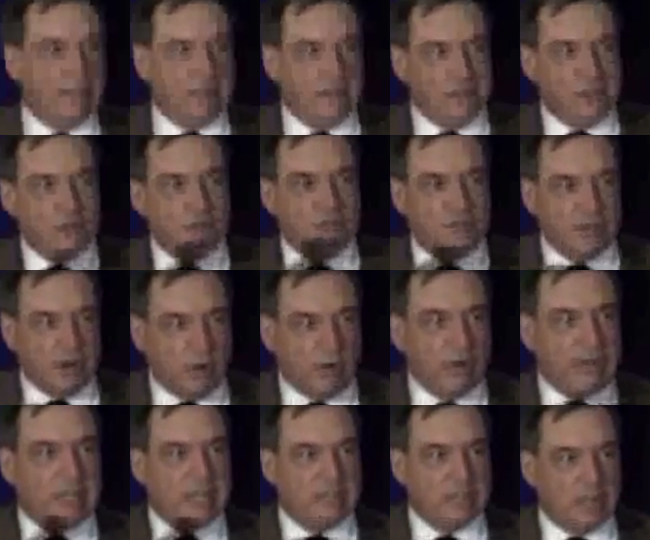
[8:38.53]
that do
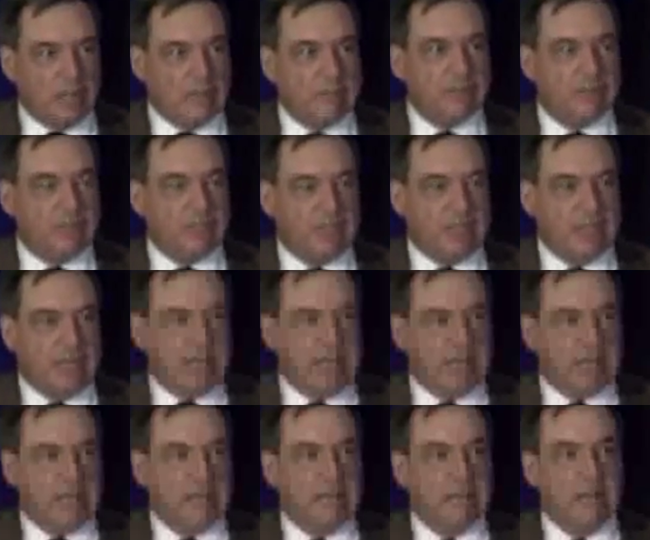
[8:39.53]
vary at times of the
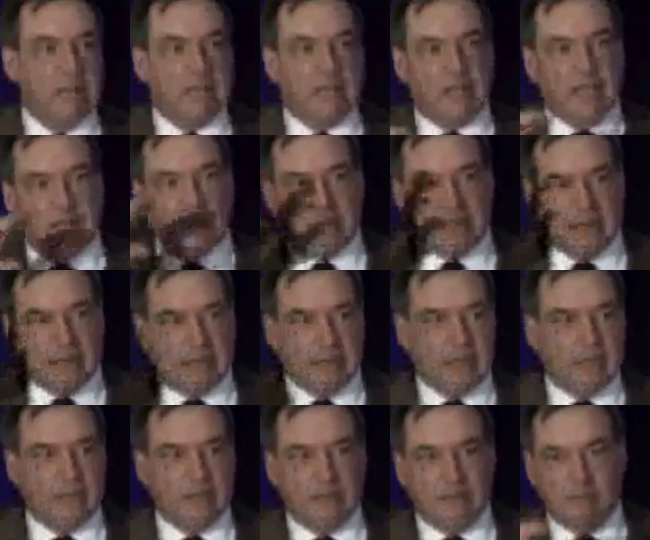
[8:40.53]
day and
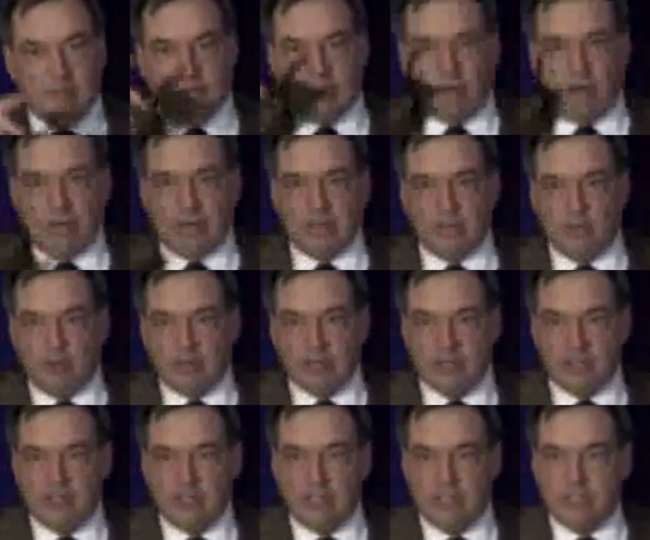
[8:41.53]
vary
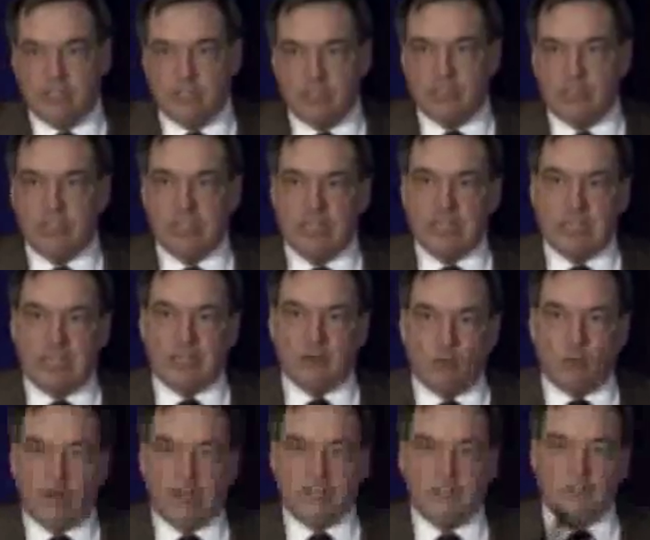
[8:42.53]
during seasons
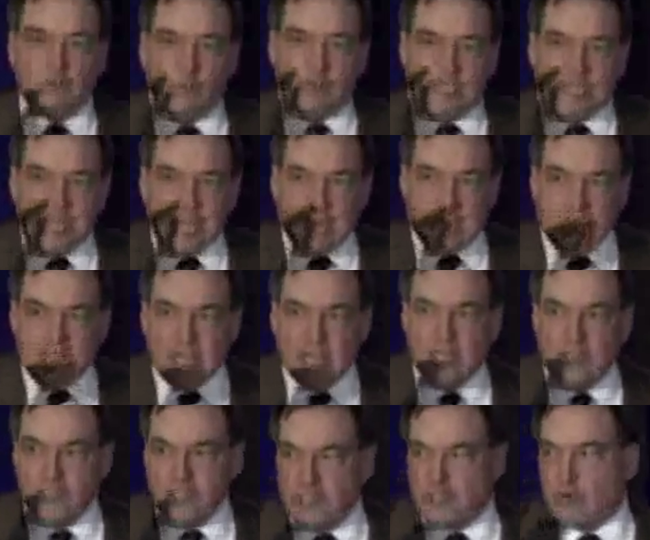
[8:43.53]
in ways that we can
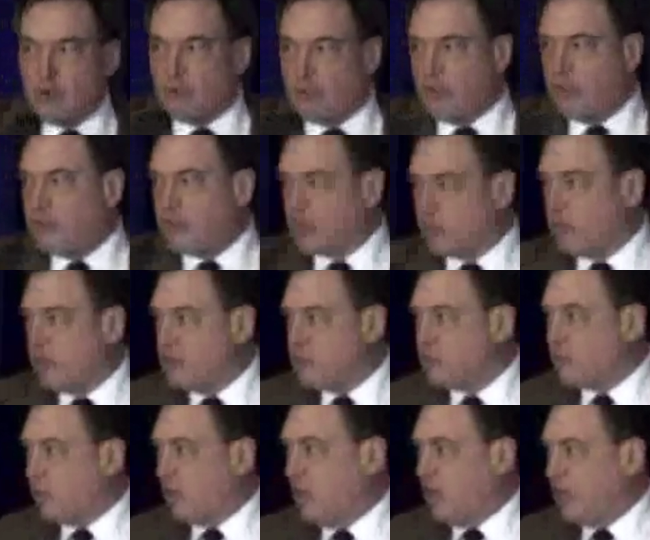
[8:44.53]
ensure that the grid
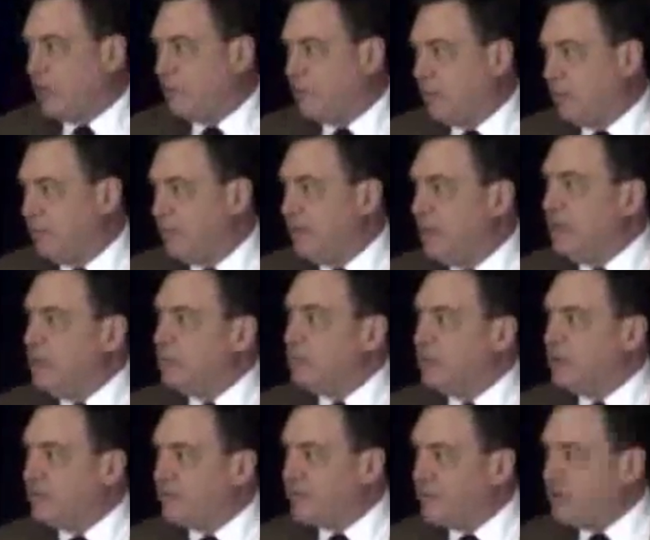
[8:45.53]
is reliable.
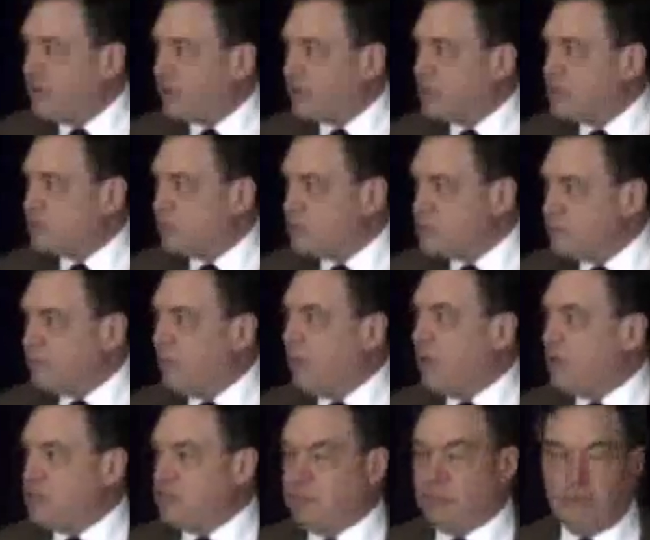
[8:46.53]
But FERC is
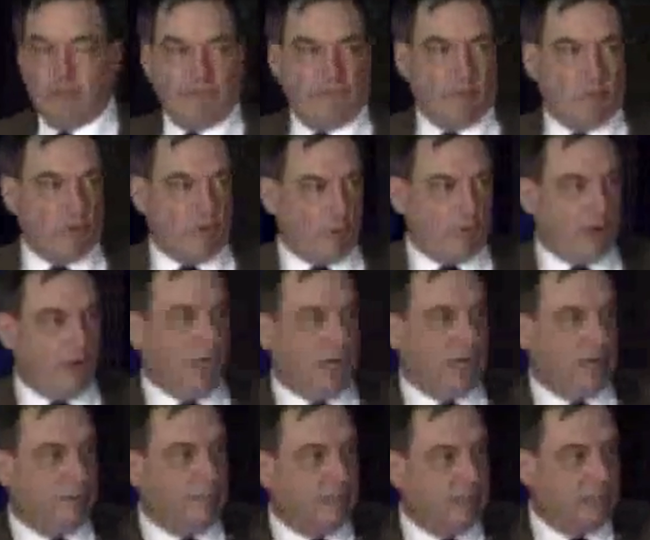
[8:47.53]
responsible for the
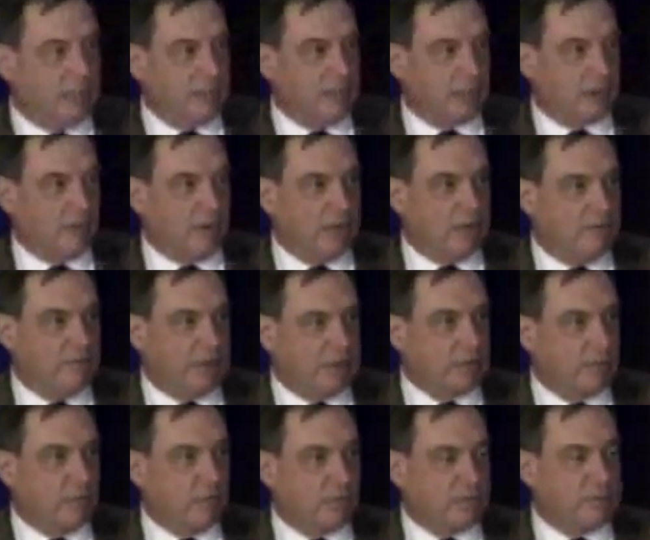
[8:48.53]
reliability of the grid. In
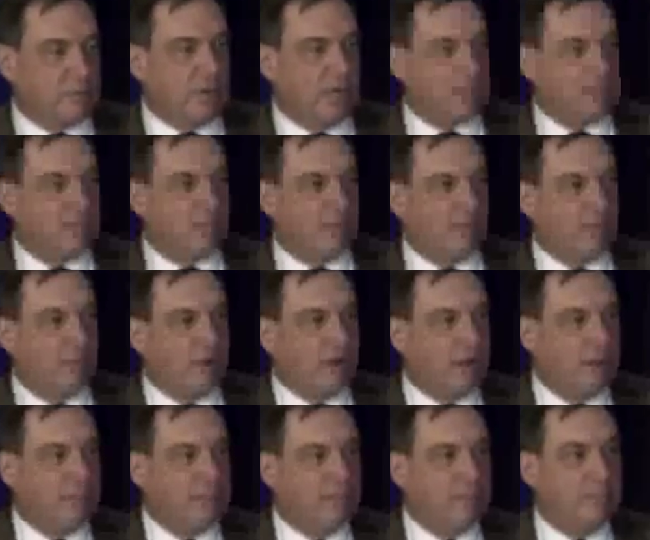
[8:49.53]
fact, we're responsible for the
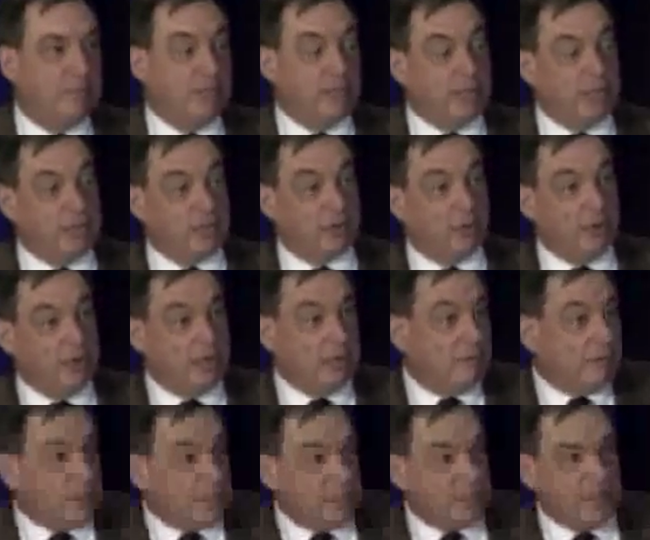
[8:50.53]
reliability of the grid
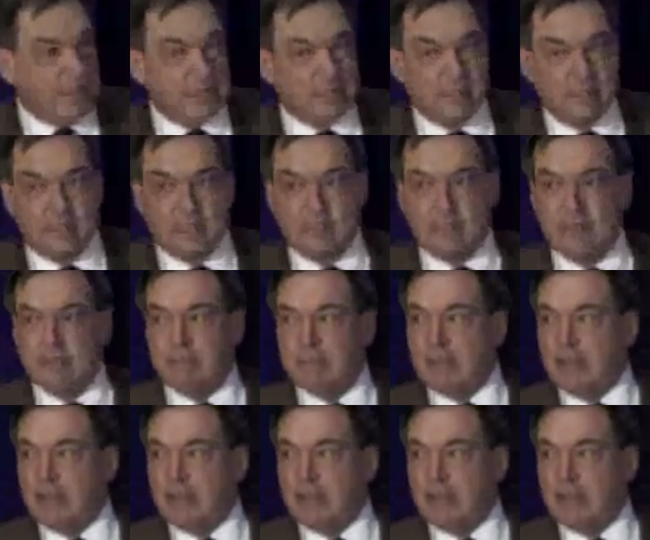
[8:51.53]
even in Texas.